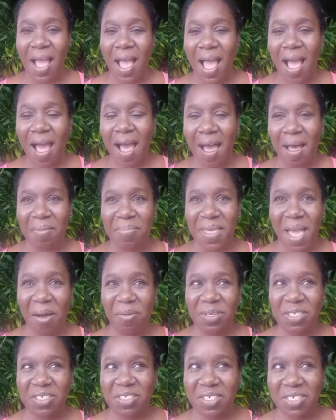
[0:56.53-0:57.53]
That
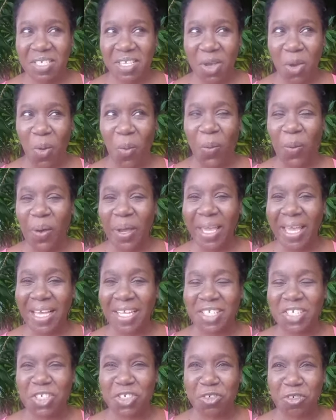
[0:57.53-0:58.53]
was just a quick
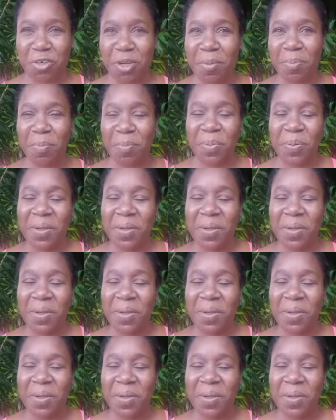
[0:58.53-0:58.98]
trip.